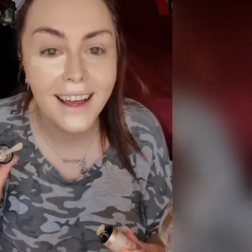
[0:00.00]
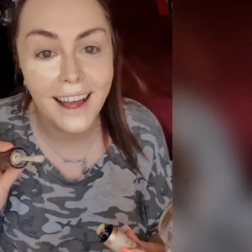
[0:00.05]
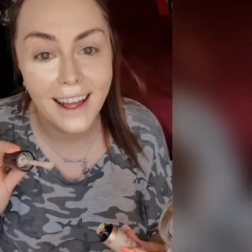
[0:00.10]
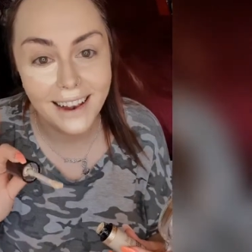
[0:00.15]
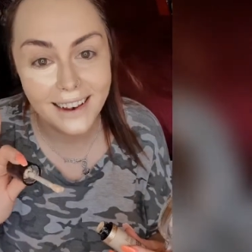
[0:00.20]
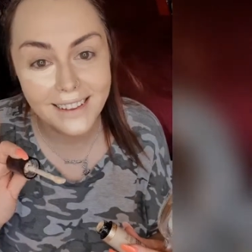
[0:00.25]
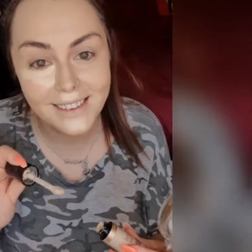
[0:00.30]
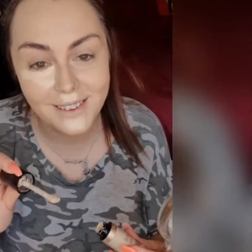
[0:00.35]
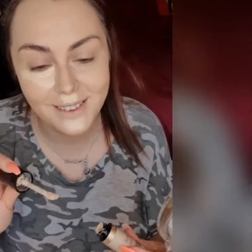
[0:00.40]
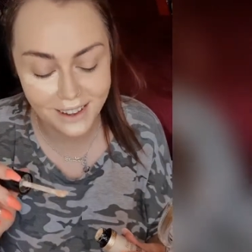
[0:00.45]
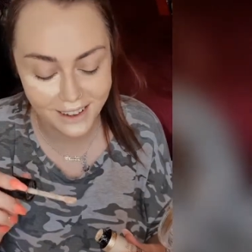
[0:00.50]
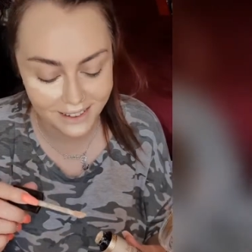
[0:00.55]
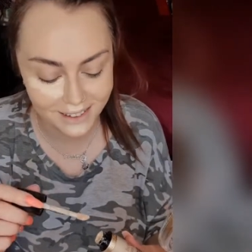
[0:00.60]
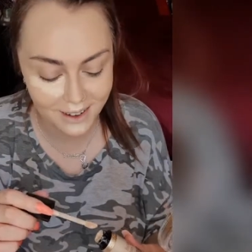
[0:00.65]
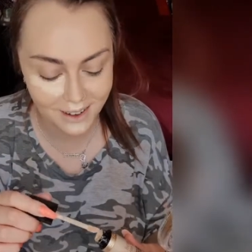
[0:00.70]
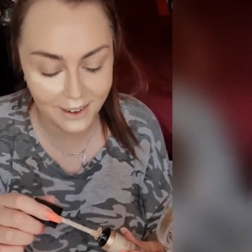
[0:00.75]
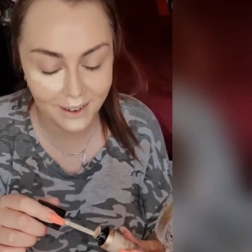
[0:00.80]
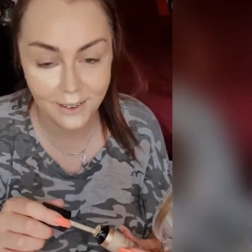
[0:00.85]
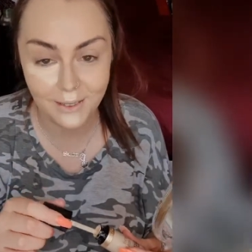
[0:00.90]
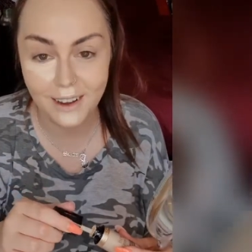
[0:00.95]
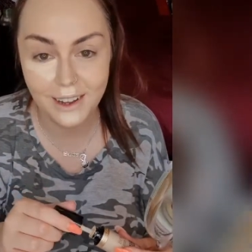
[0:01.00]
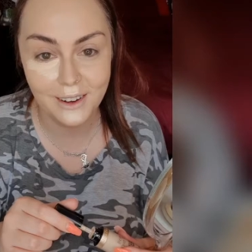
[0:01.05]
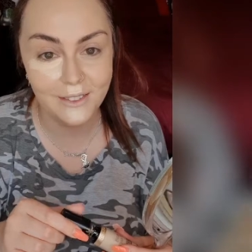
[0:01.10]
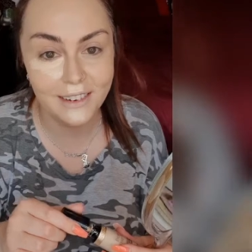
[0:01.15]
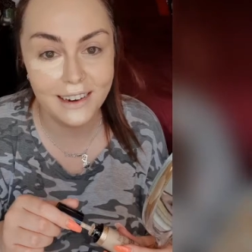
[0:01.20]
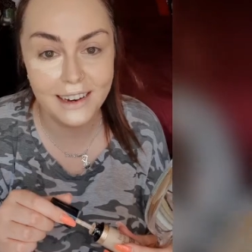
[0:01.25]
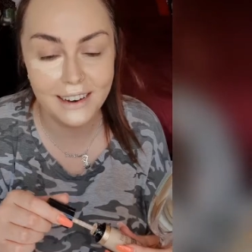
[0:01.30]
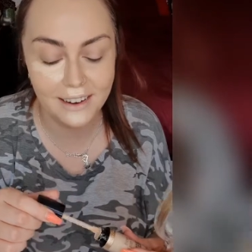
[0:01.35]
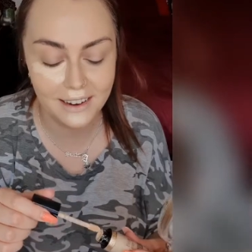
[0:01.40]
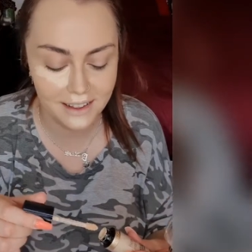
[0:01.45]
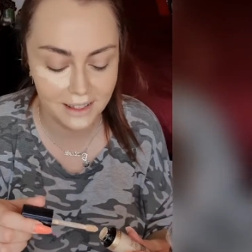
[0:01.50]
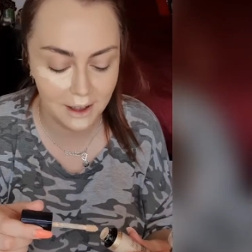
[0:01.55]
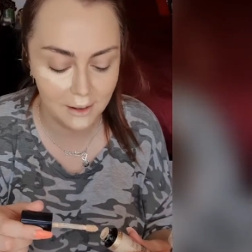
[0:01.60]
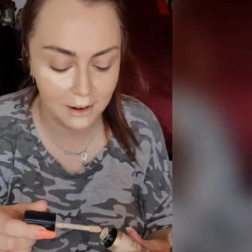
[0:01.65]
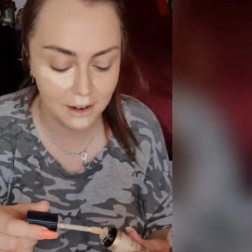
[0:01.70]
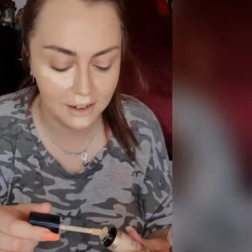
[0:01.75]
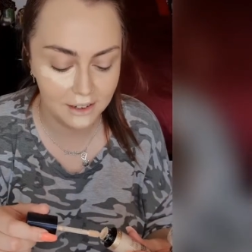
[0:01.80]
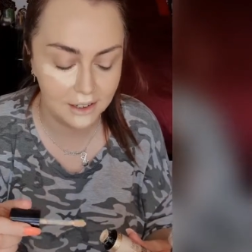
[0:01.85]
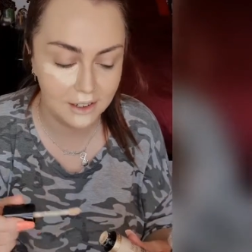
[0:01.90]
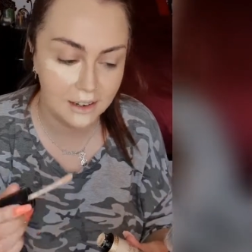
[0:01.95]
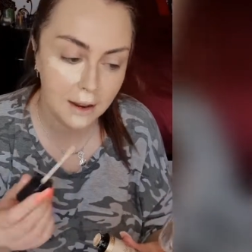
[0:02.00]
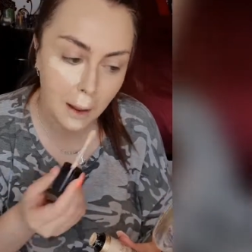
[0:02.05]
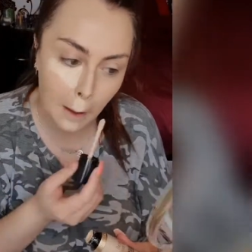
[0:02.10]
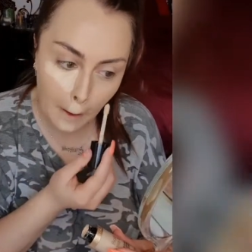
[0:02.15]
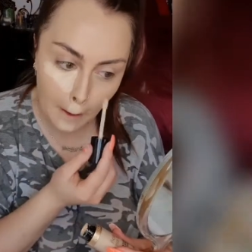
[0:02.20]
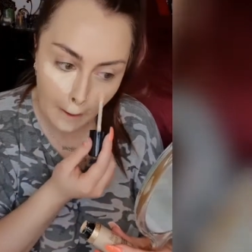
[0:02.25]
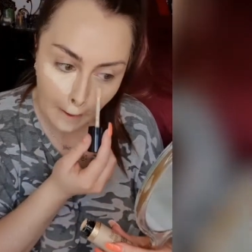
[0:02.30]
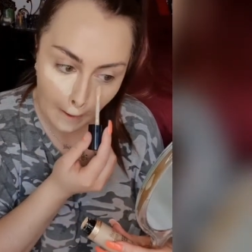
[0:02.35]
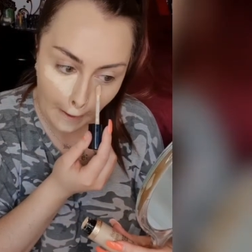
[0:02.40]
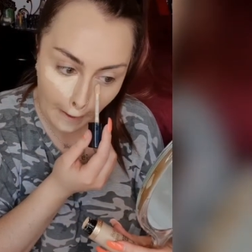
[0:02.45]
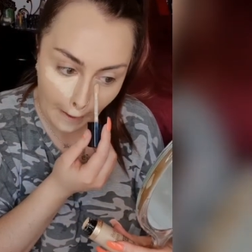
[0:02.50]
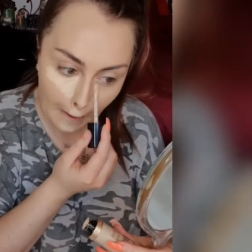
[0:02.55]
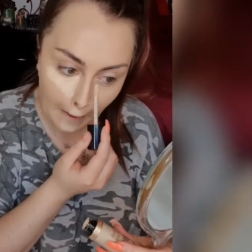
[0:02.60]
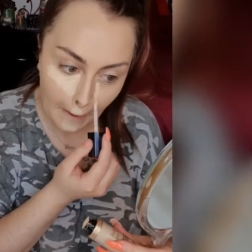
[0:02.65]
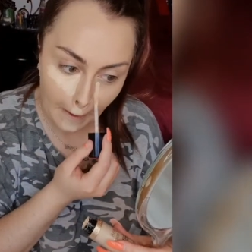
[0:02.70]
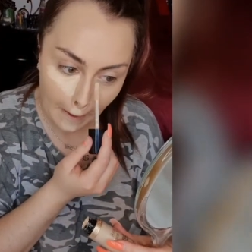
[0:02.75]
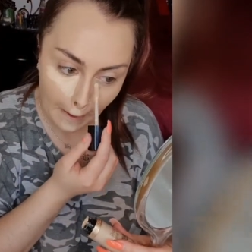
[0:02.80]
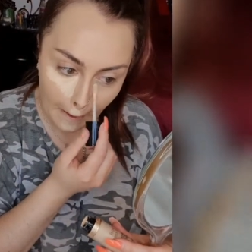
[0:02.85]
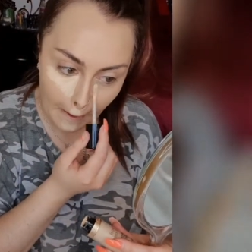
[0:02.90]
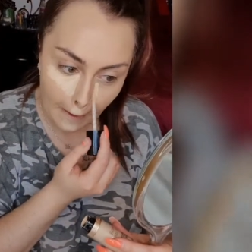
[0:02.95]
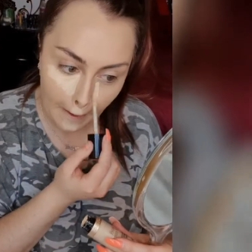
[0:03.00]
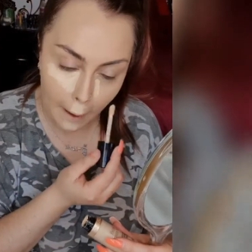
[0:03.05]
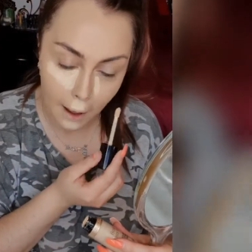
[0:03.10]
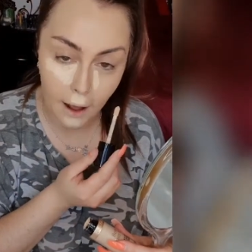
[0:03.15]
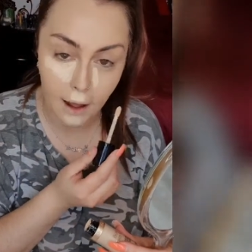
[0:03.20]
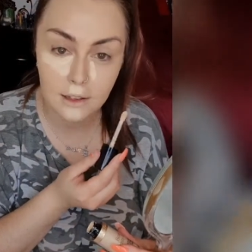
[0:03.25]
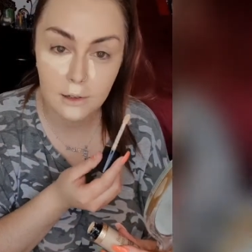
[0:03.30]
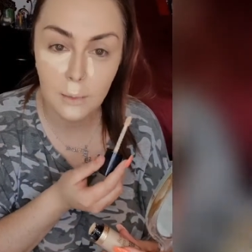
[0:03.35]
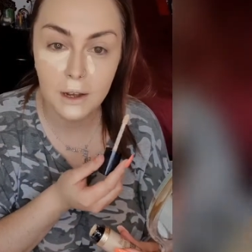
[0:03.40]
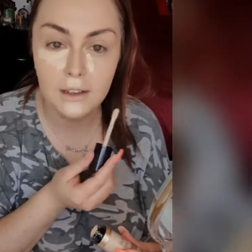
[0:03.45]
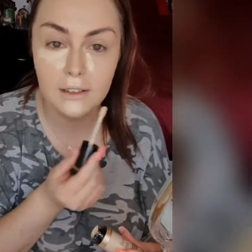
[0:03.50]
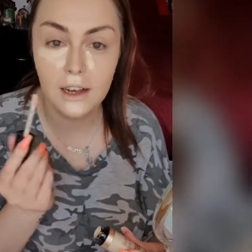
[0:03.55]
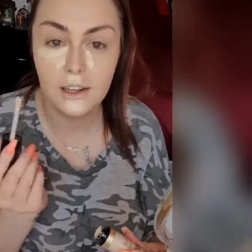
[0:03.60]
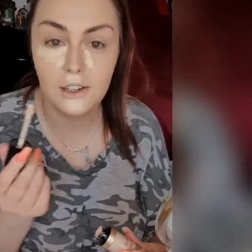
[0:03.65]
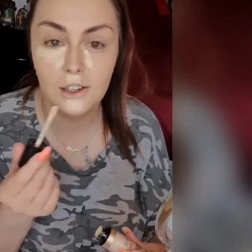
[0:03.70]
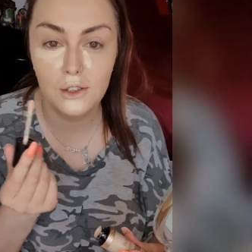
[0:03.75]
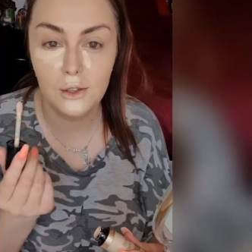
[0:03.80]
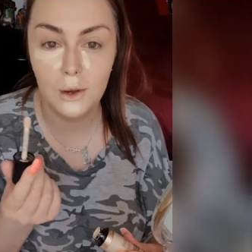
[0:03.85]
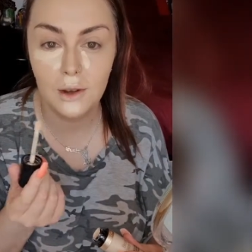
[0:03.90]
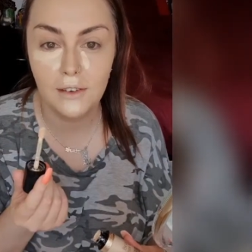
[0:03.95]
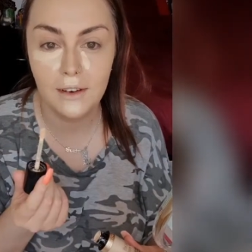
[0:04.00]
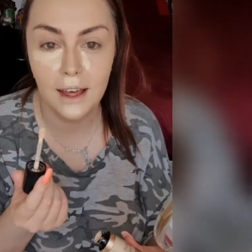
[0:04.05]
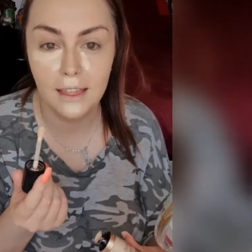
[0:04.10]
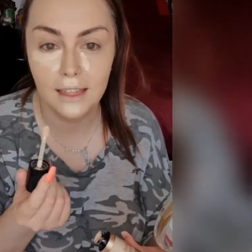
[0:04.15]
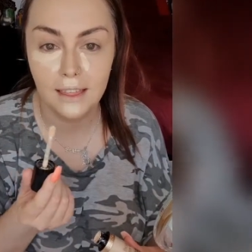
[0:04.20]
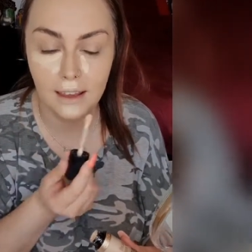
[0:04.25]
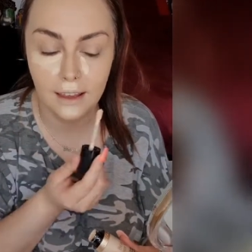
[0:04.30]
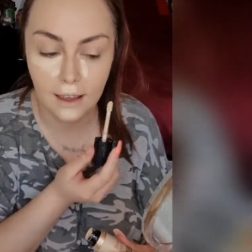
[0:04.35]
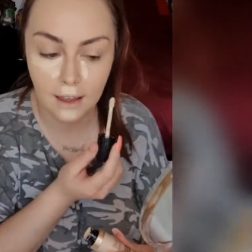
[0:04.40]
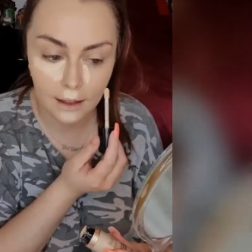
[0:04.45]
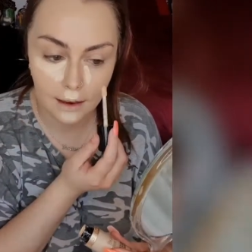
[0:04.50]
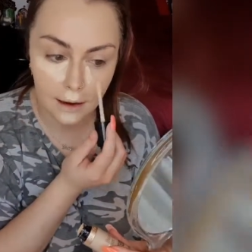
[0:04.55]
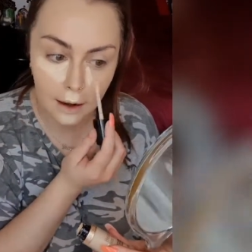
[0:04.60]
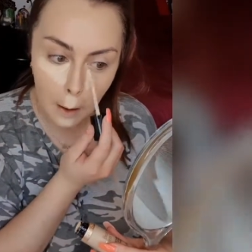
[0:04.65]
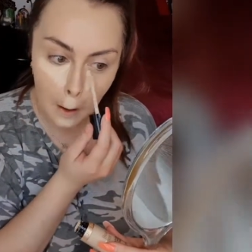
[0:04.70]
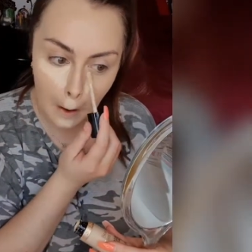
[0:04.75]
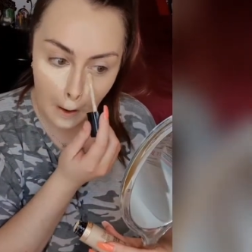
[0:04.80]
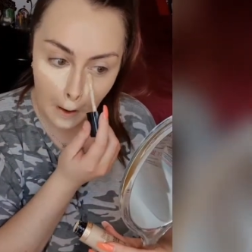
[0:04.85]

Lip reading: A little does go a long way. You really don't need that much. I suppose I just do it without thinking.